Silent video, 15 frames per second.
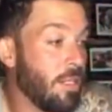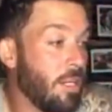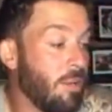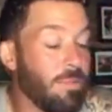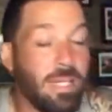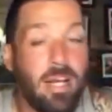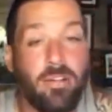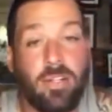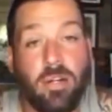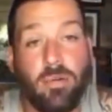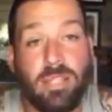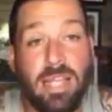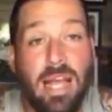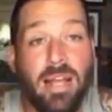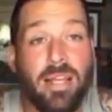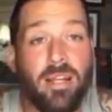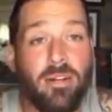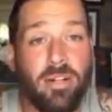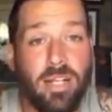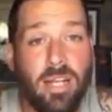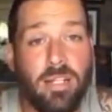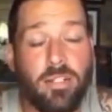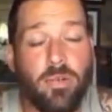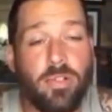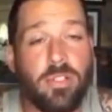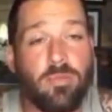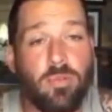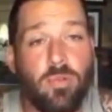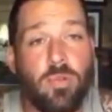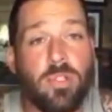I'll be down there with Yak Gear again, doing
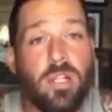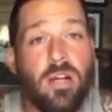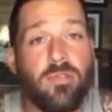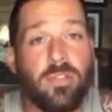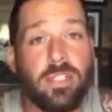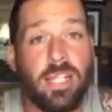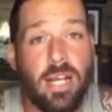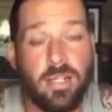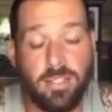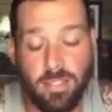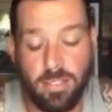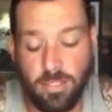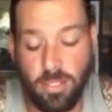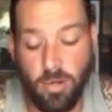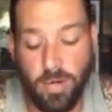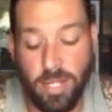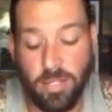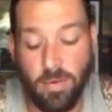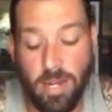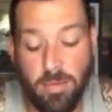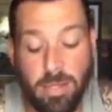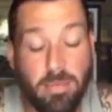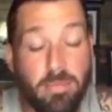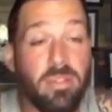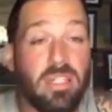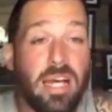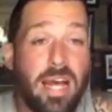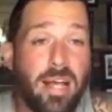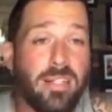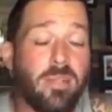some cool stuff in Texas. So either way, it'll be a
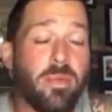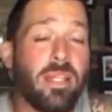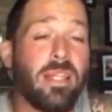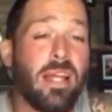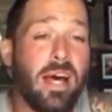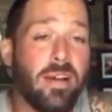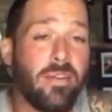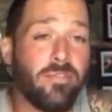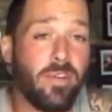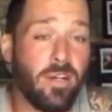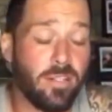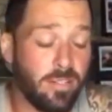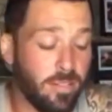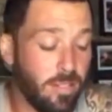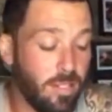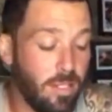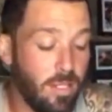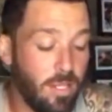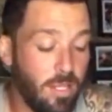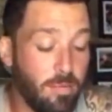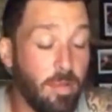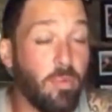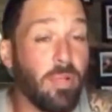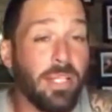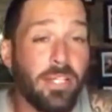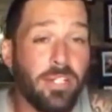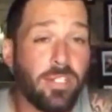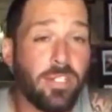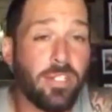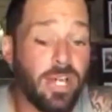blast. It'll be a lot of fun. It'll be a really
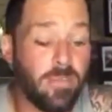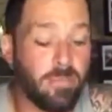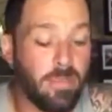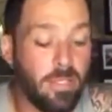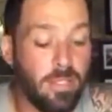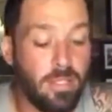good time.